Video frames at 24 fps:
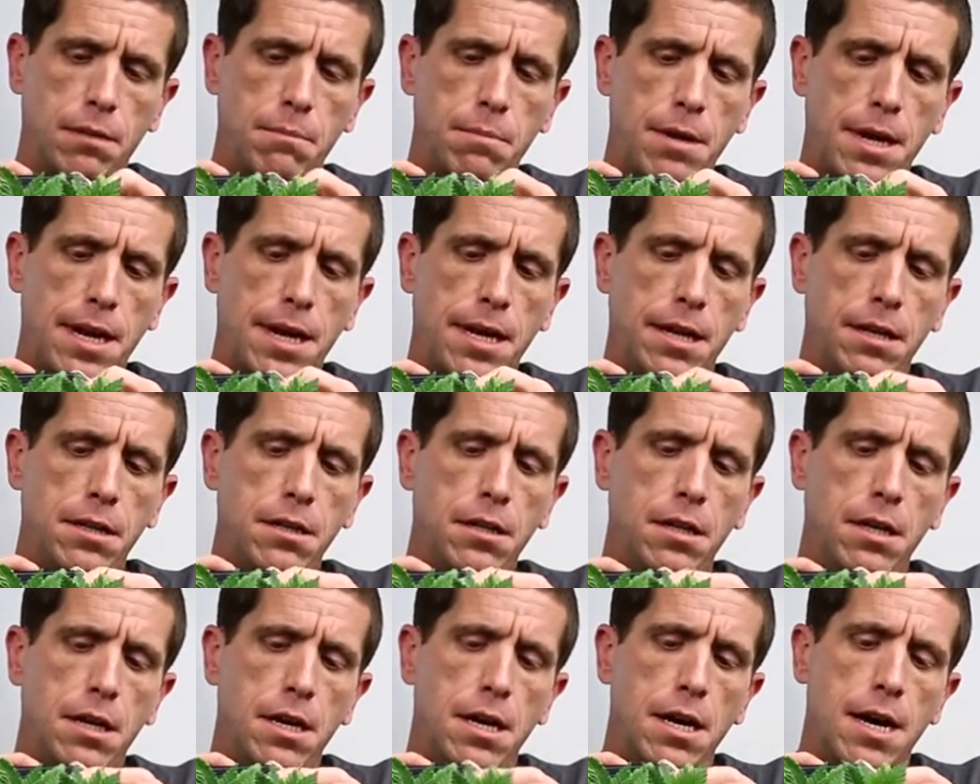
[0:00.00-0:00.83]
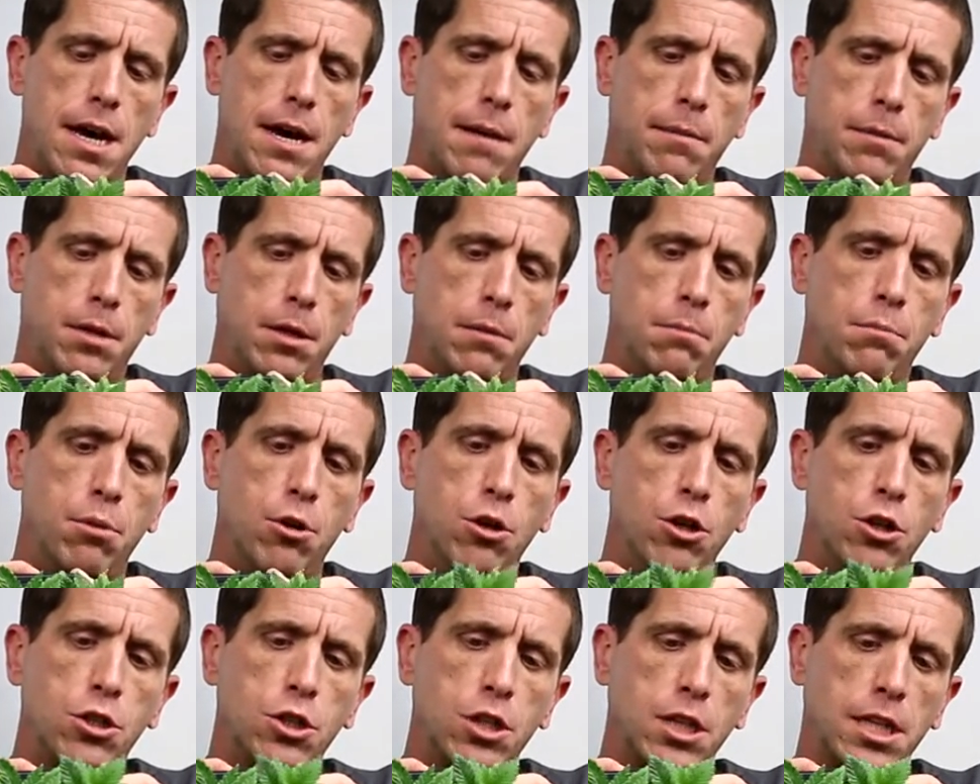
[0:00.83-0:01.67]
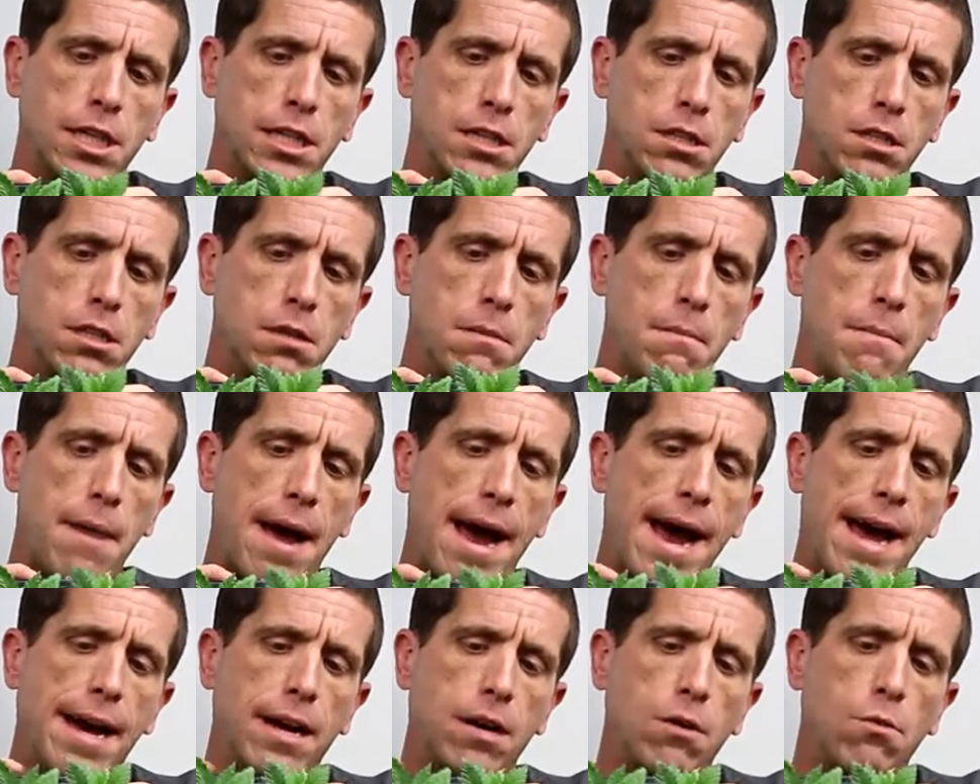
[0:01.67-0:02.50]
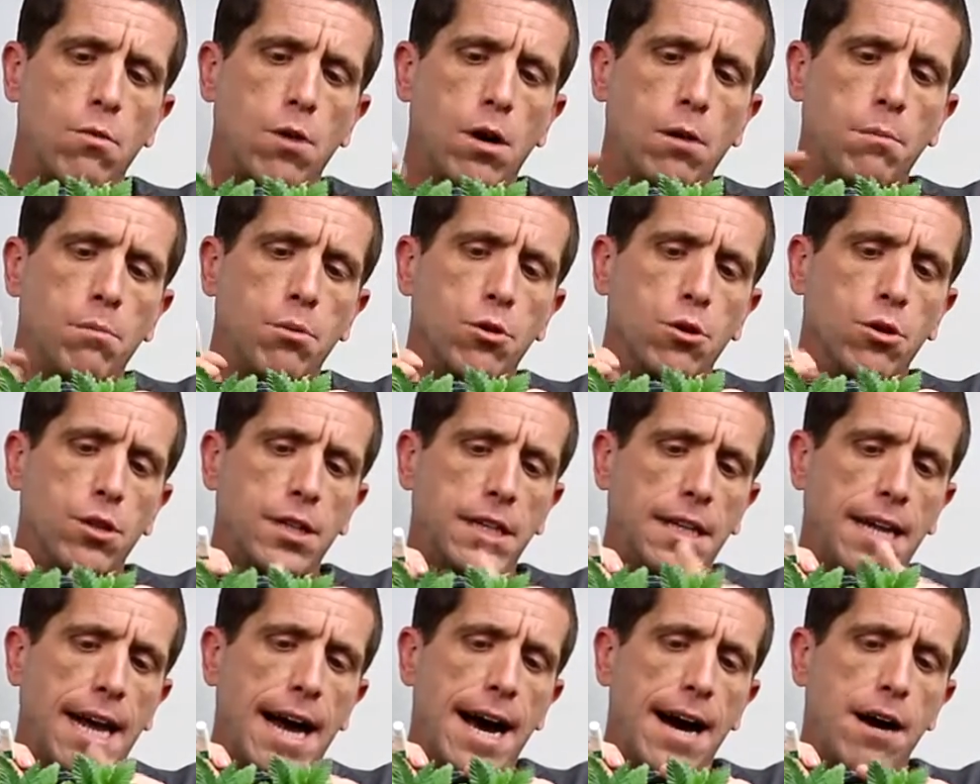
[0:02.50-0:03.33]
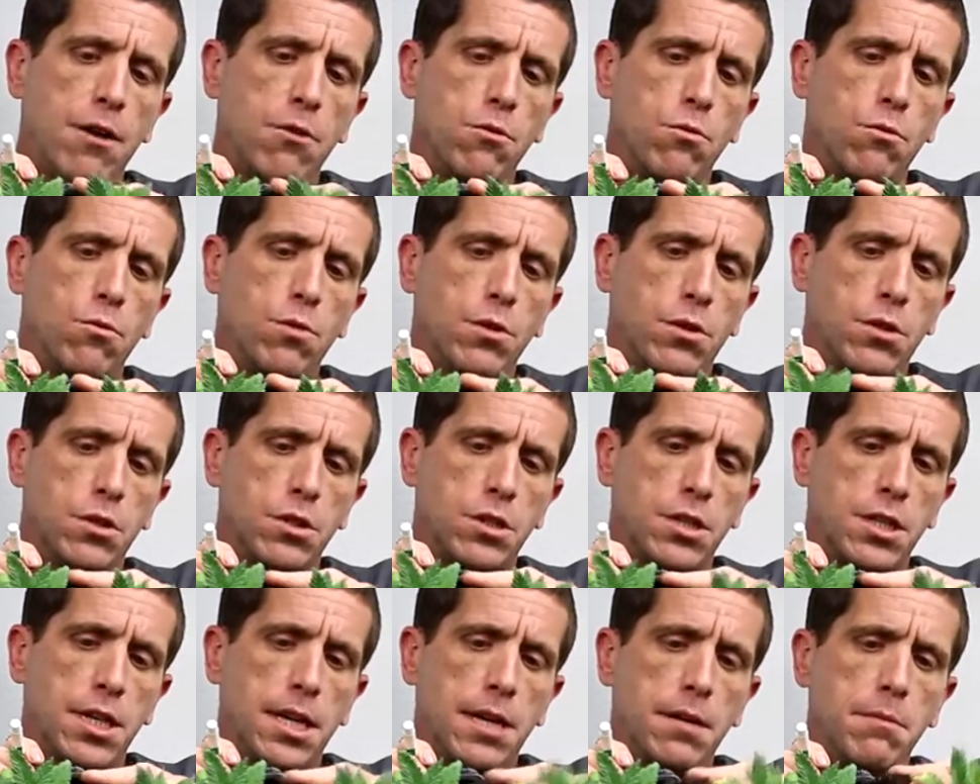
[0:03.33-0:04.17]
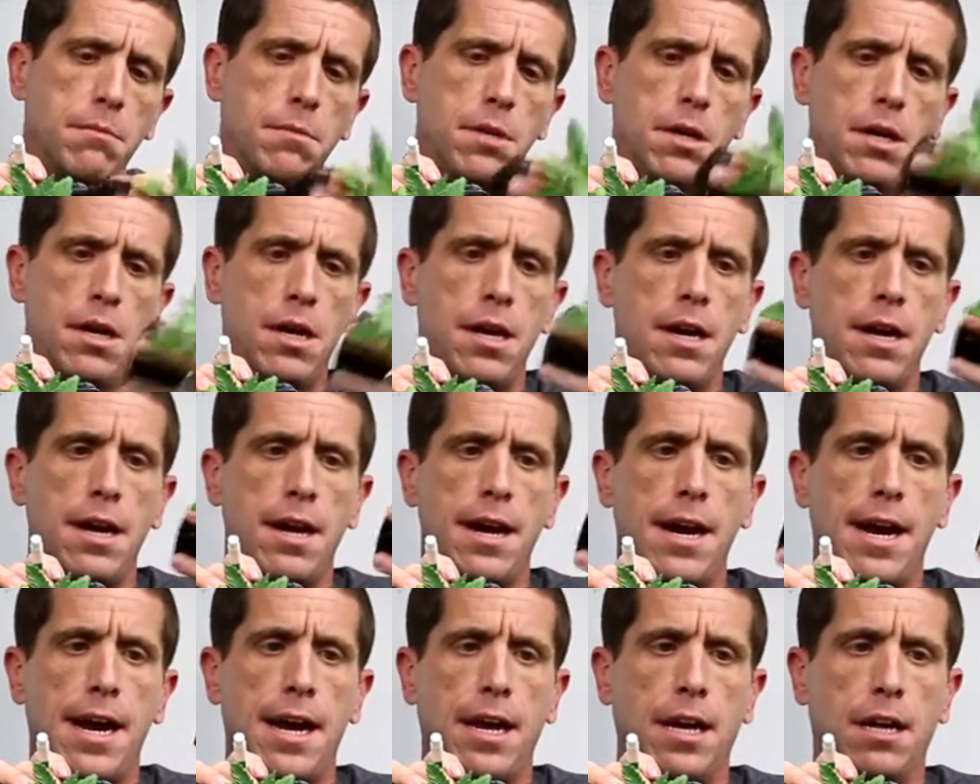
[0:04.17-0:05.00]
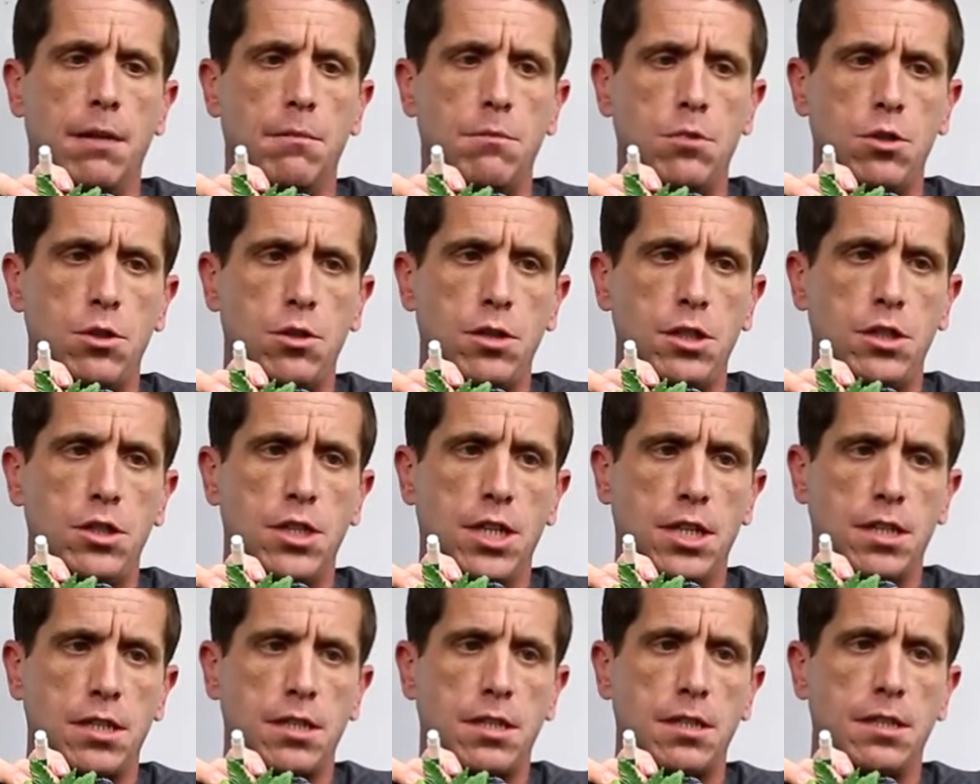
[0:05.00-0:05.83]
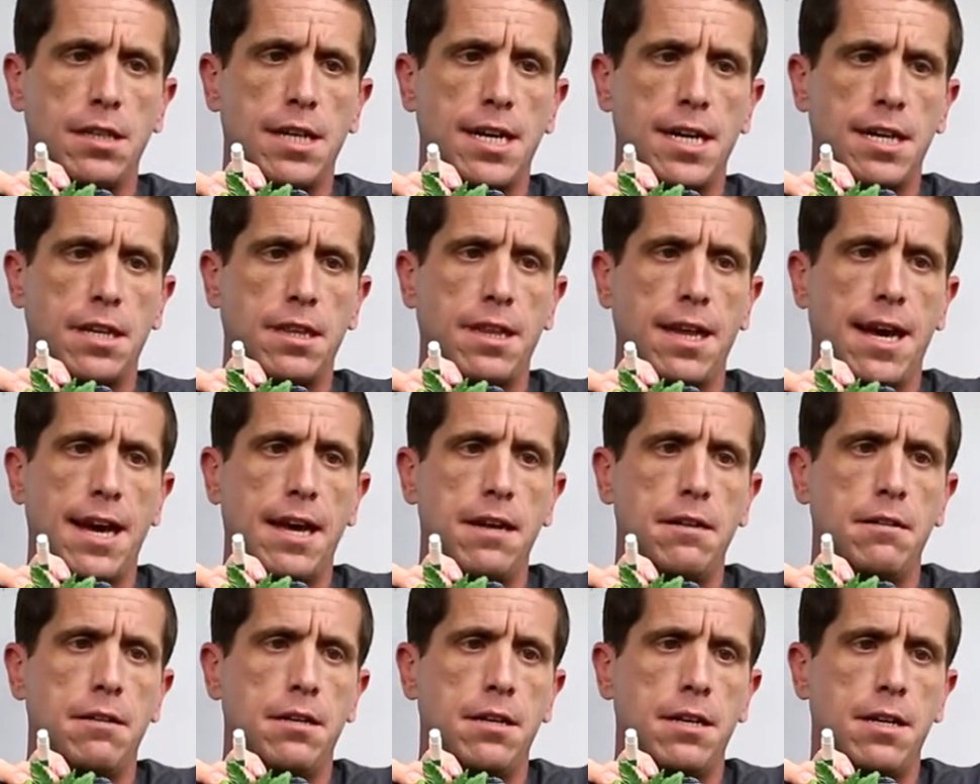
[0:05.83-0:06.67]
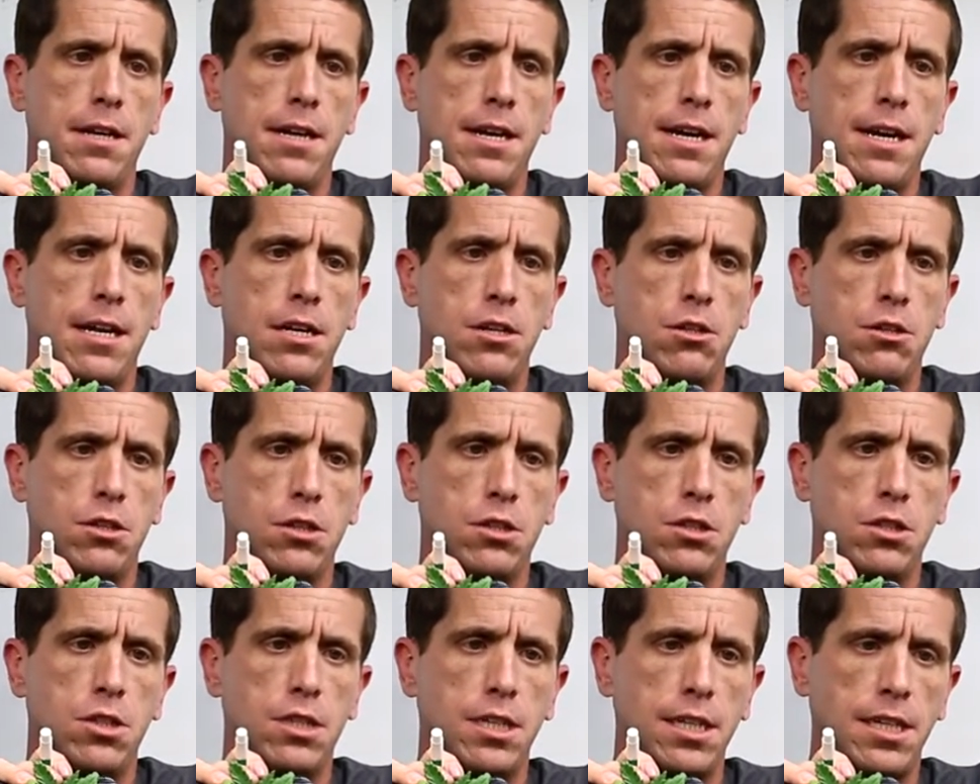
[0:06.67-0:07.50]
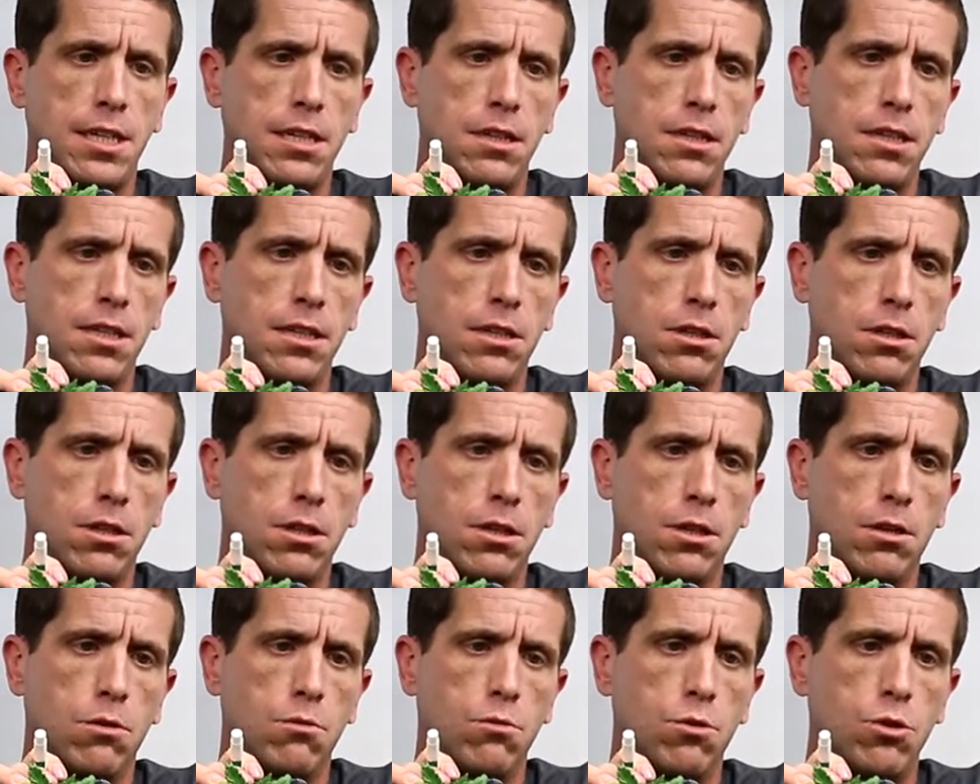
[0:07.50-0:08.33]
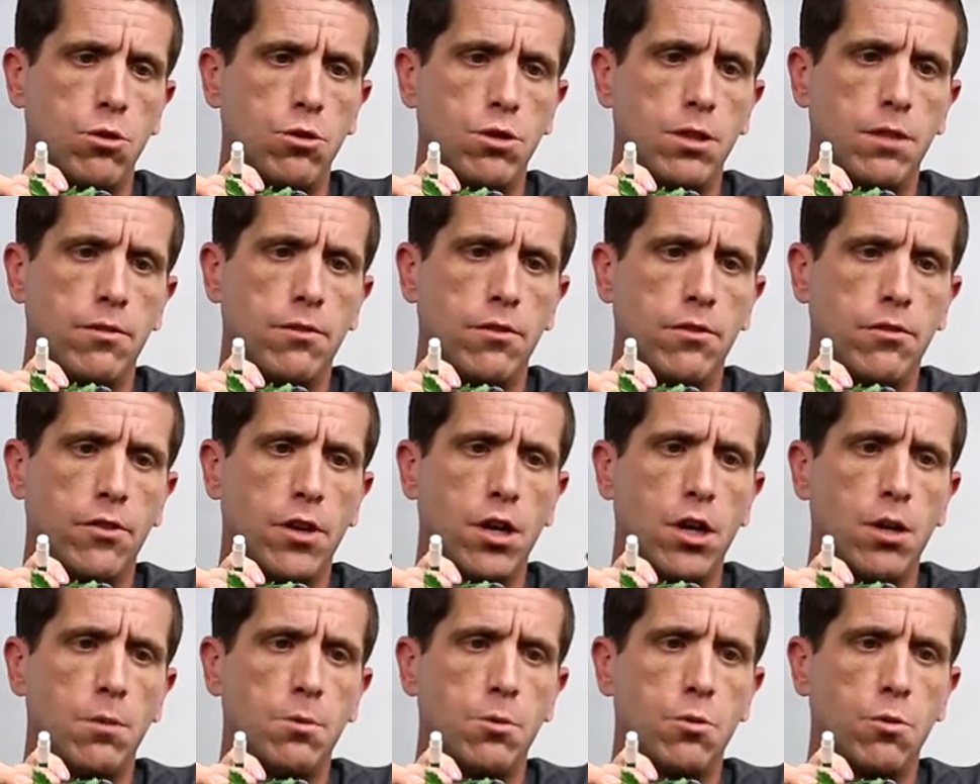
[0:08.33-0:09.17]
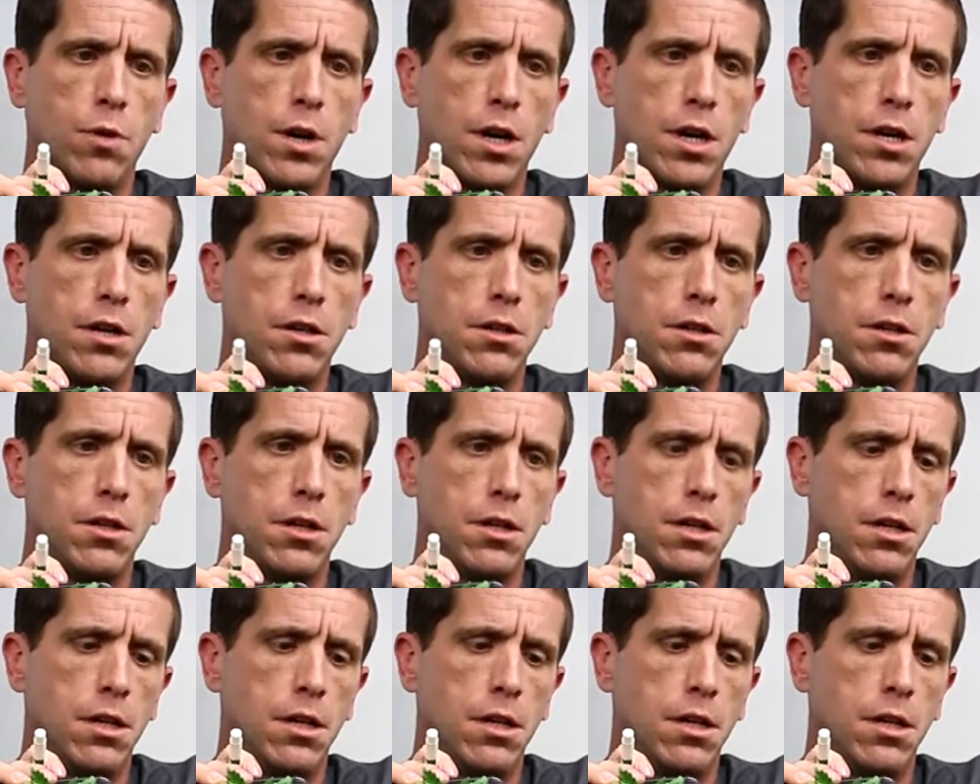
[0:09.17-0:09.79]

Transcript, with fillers: pin, I'm going to push against the back while pulling out with the stem, and I'm going to eject it like that. And you can see that the roots have developed well,